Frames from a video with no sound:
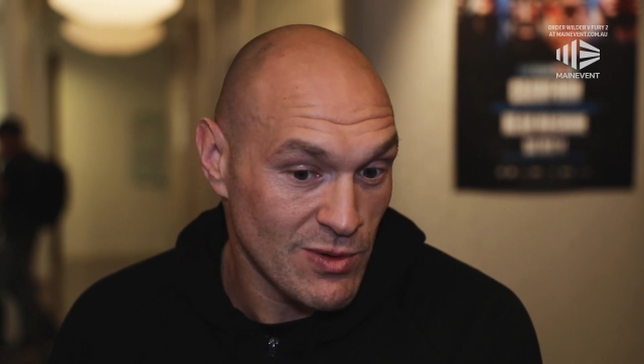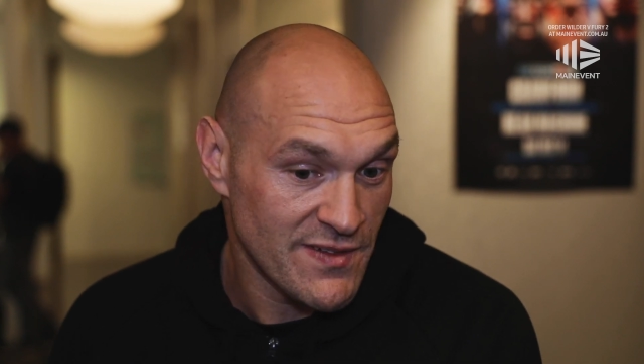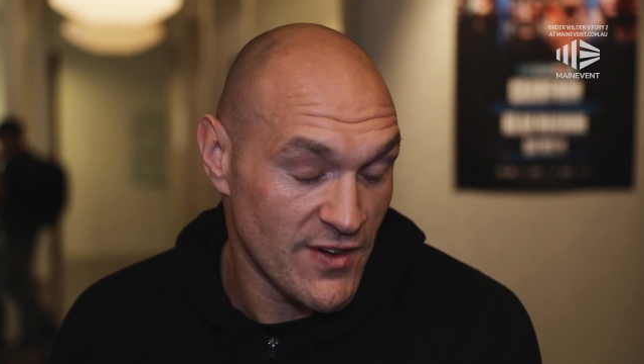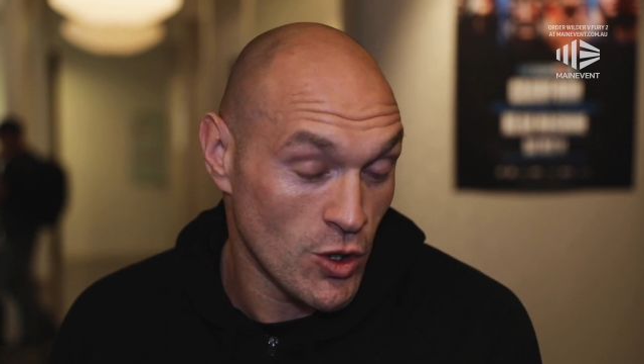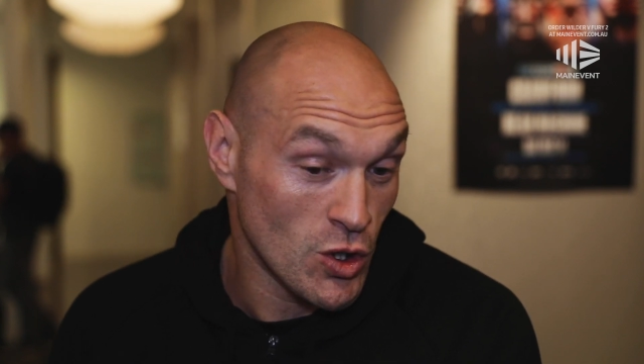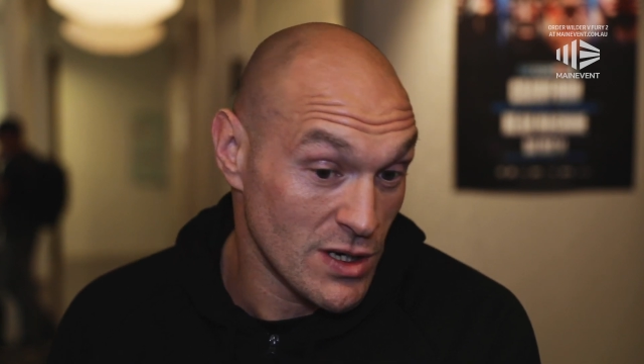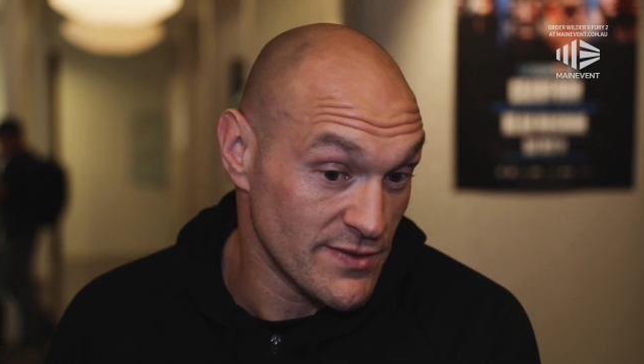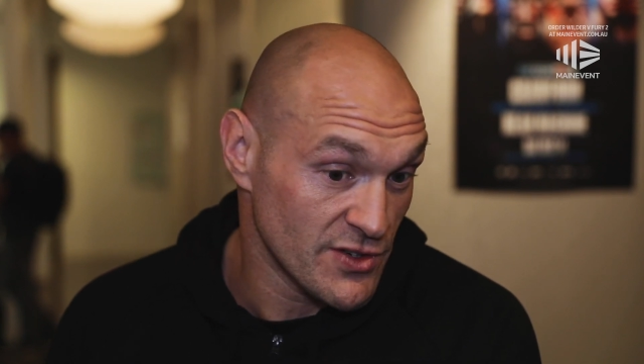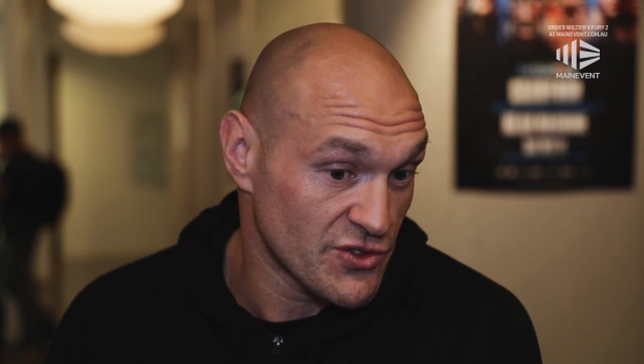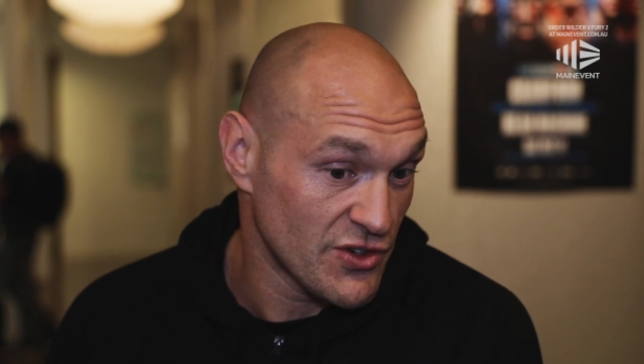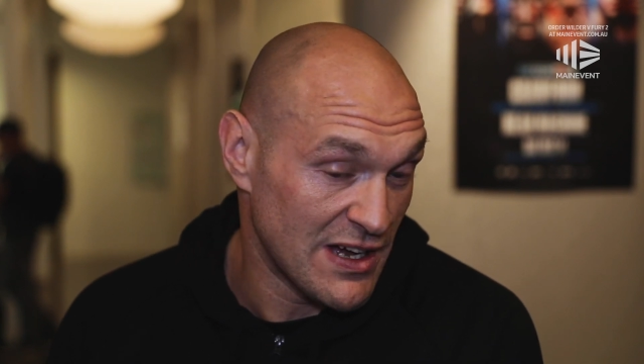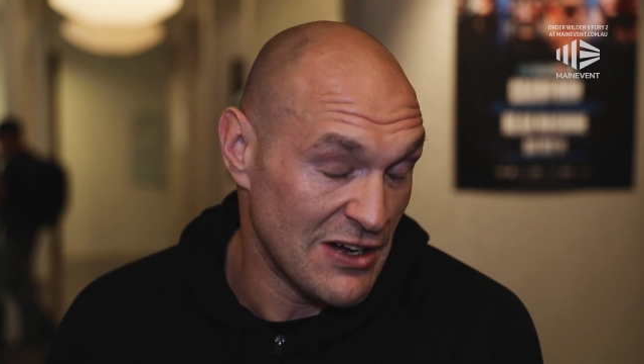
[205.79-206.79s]
with all of
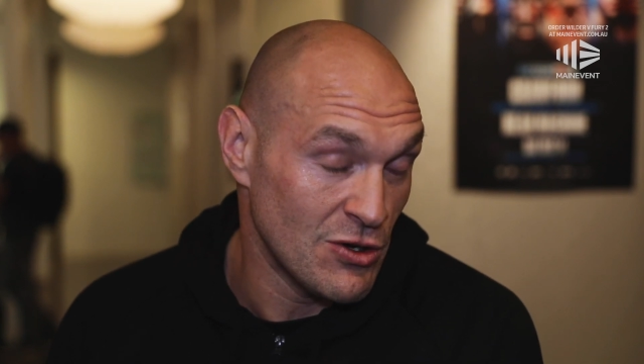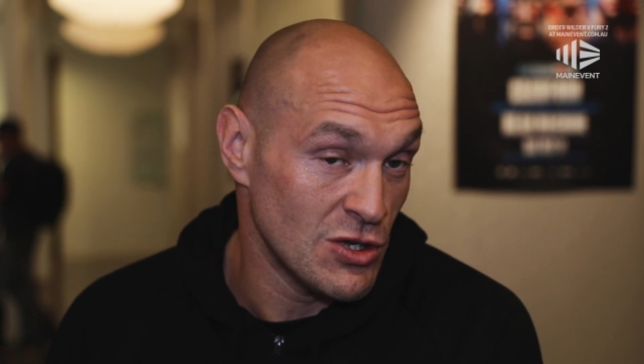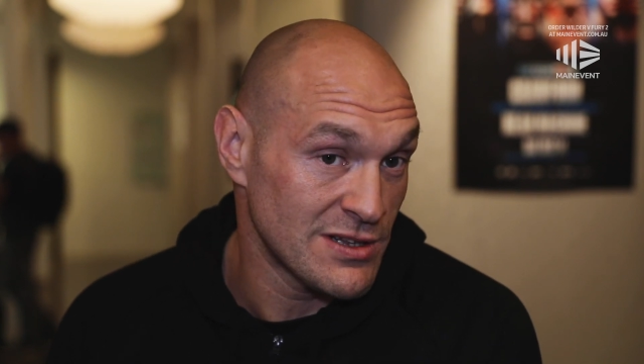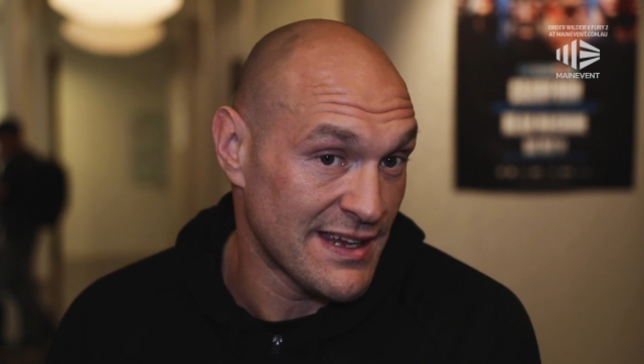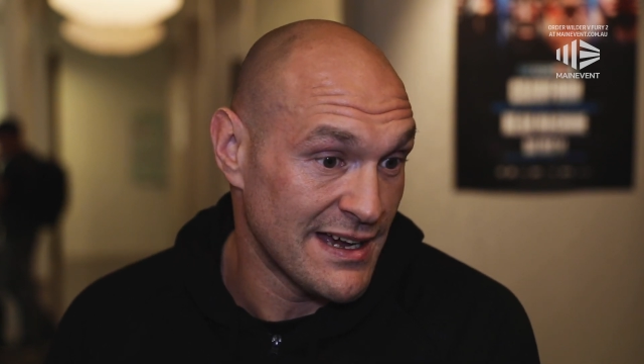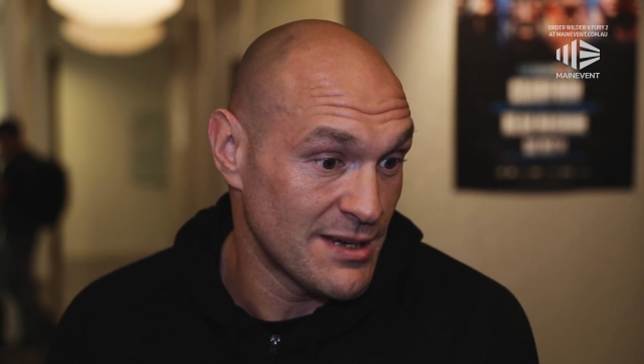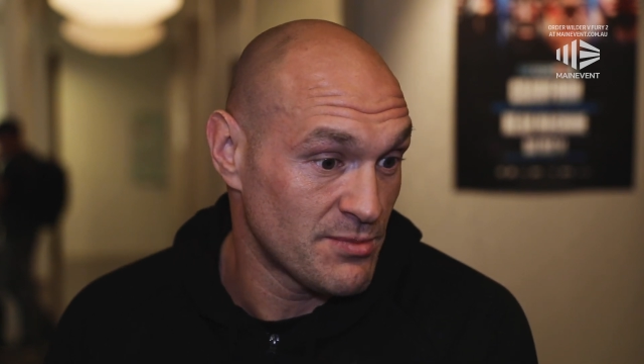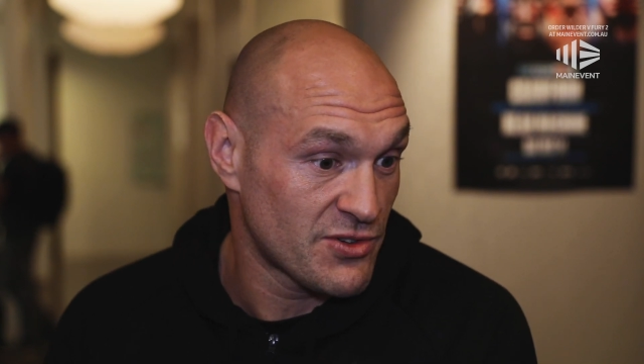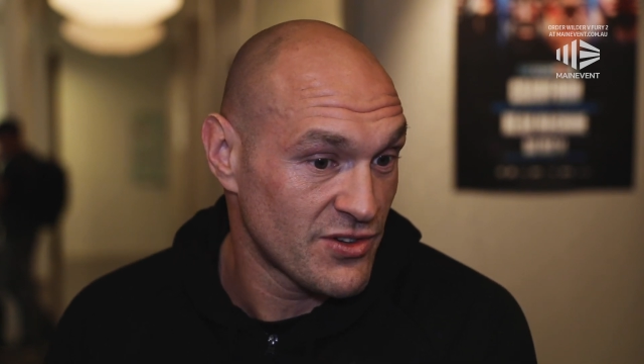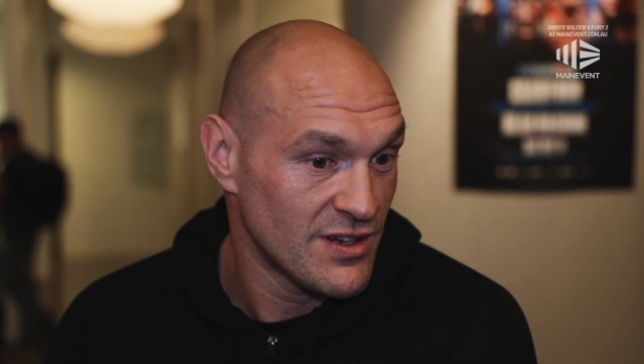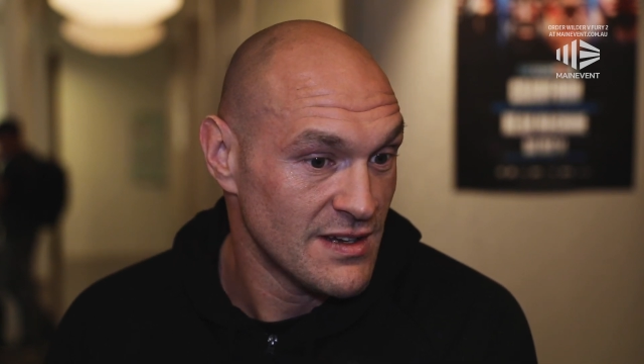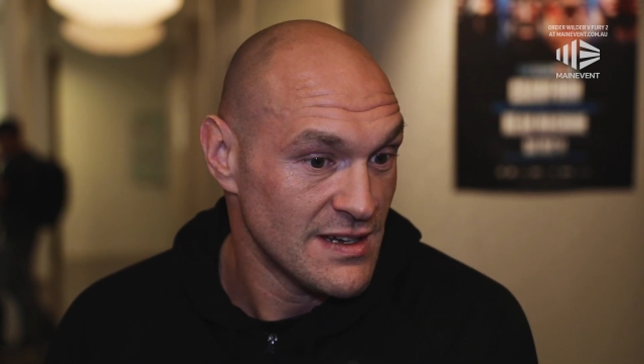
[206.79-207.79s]
us at all
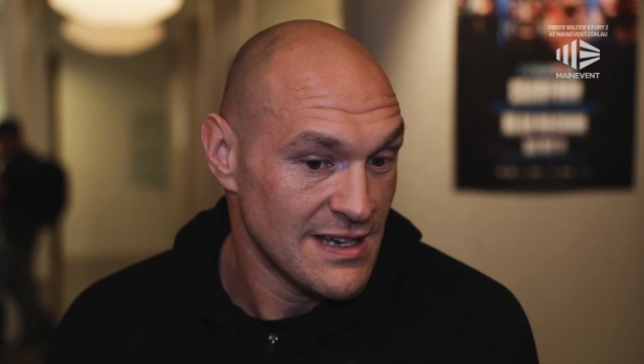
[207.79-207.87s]
times.